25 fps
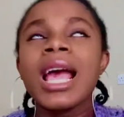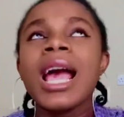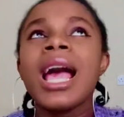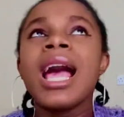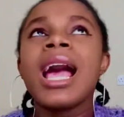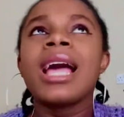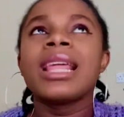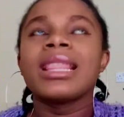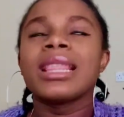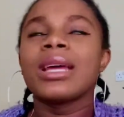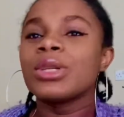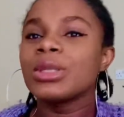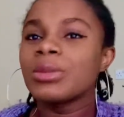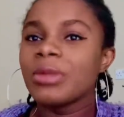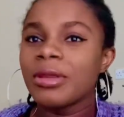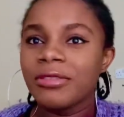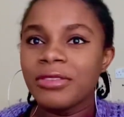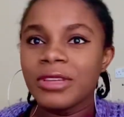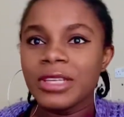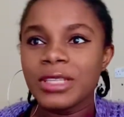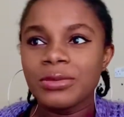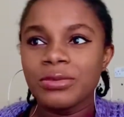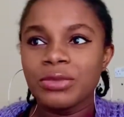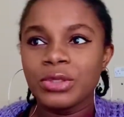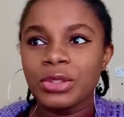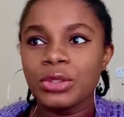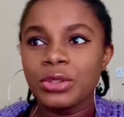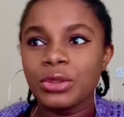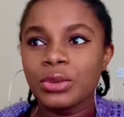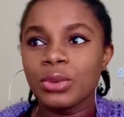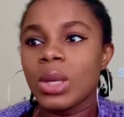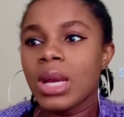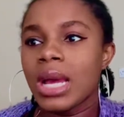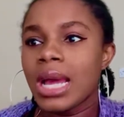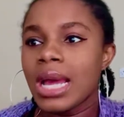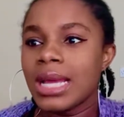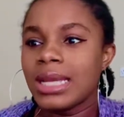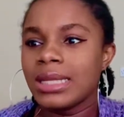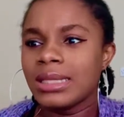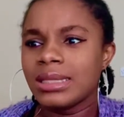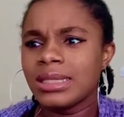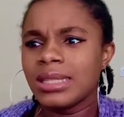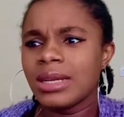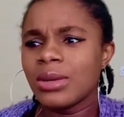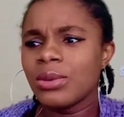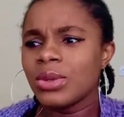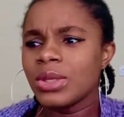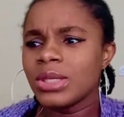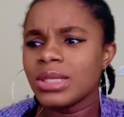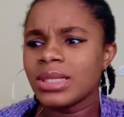that was my first video and that
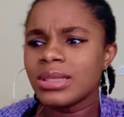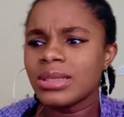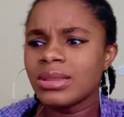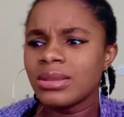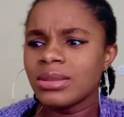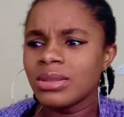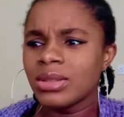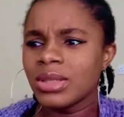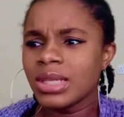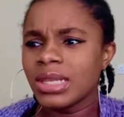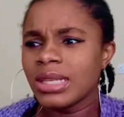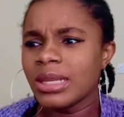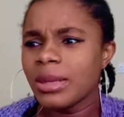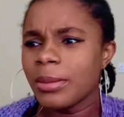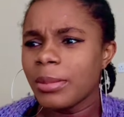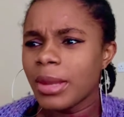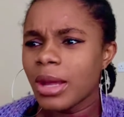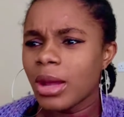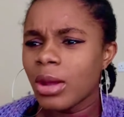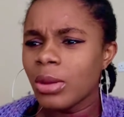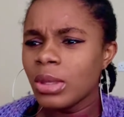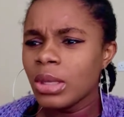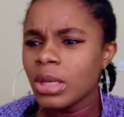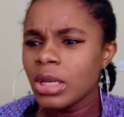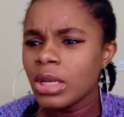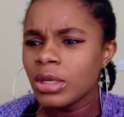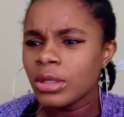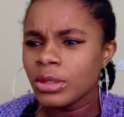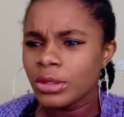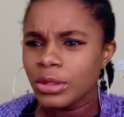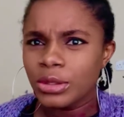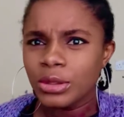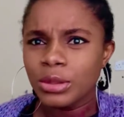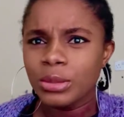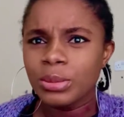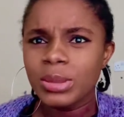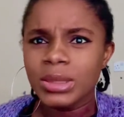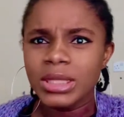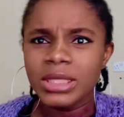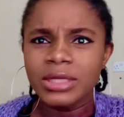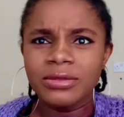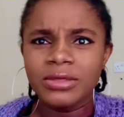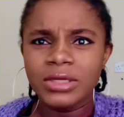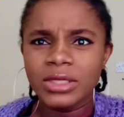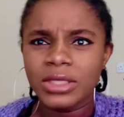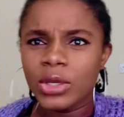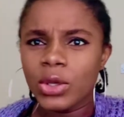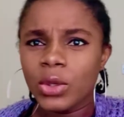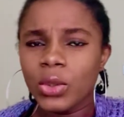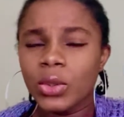was talking about do you believe in
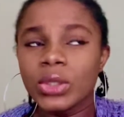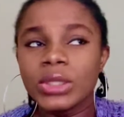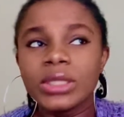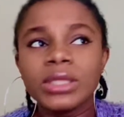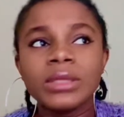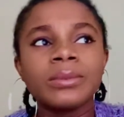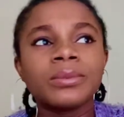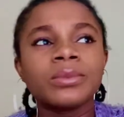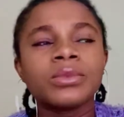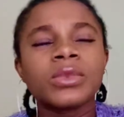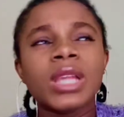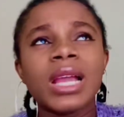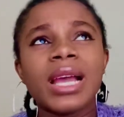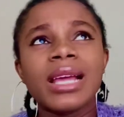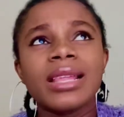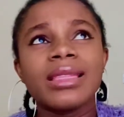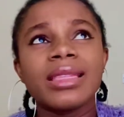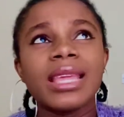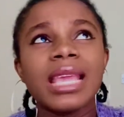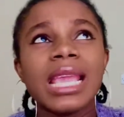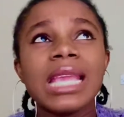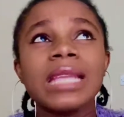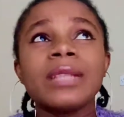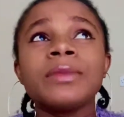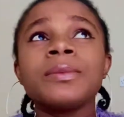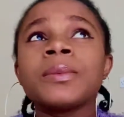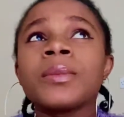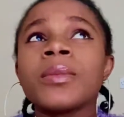god and then